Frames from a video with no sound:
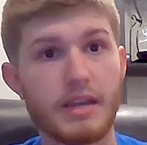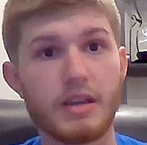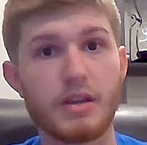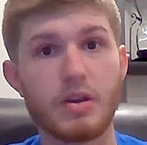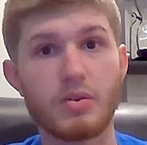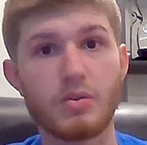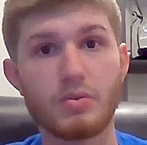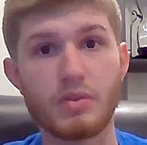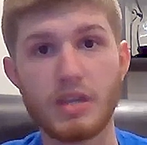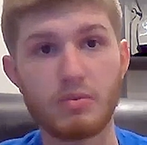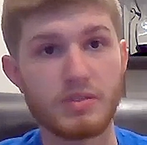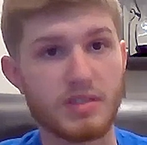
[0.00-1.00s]
You know,
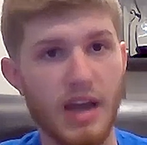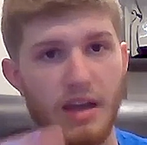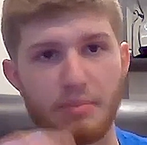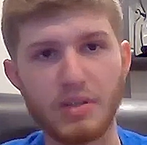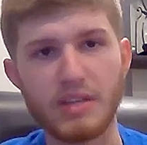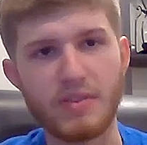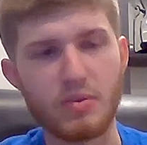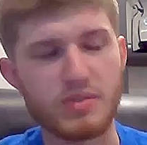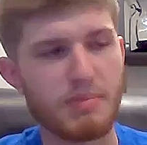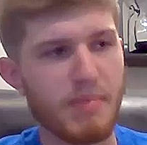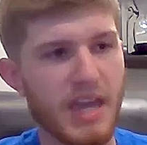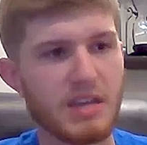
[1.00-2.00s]
he was, I believe he
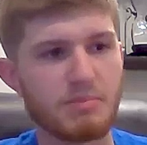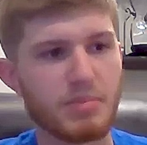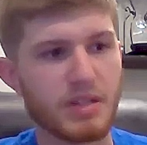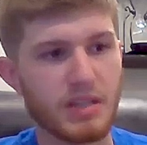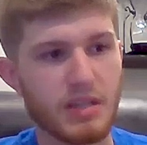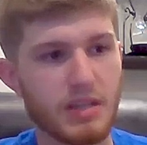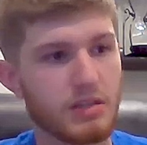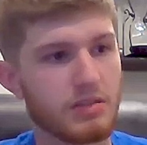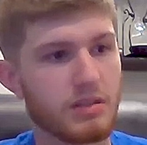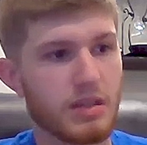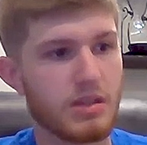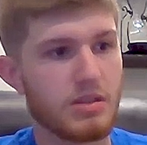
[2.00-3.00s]
was in Maine, but
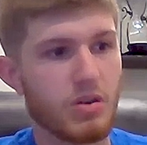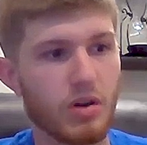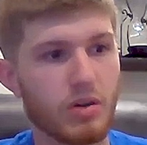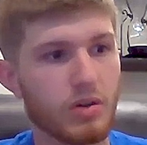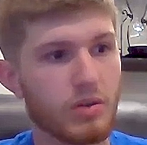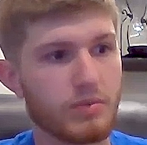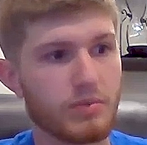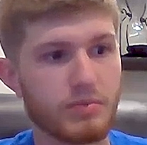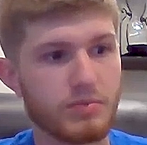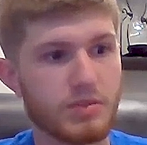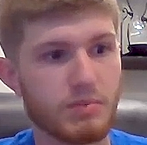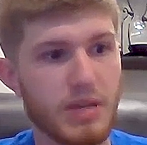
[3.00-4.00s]
he called
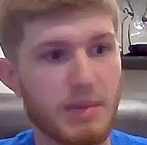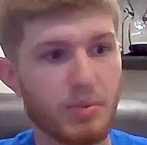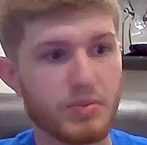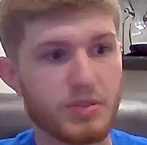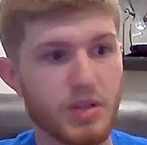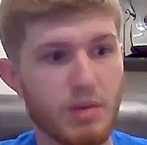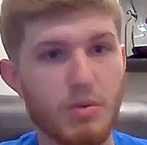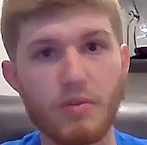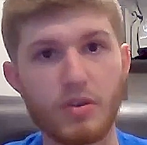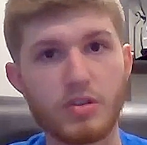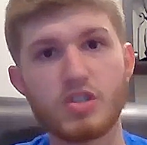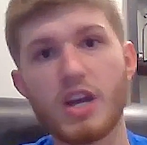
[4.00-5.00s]
some people to come
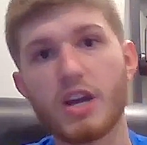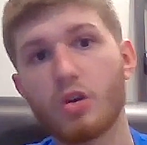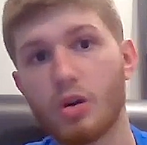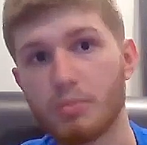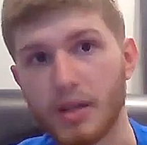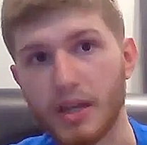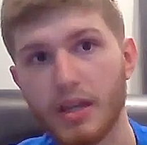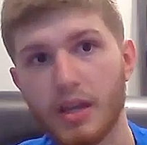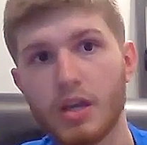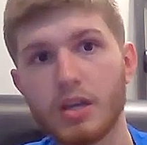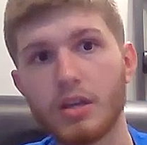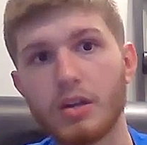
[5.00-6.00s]
over and check on me,
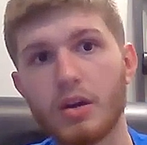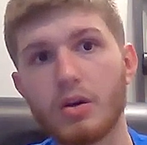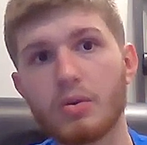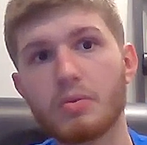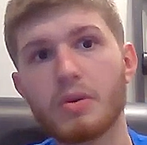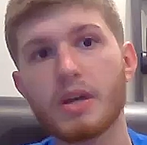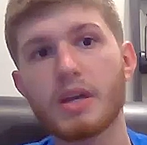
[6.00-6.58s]
you know,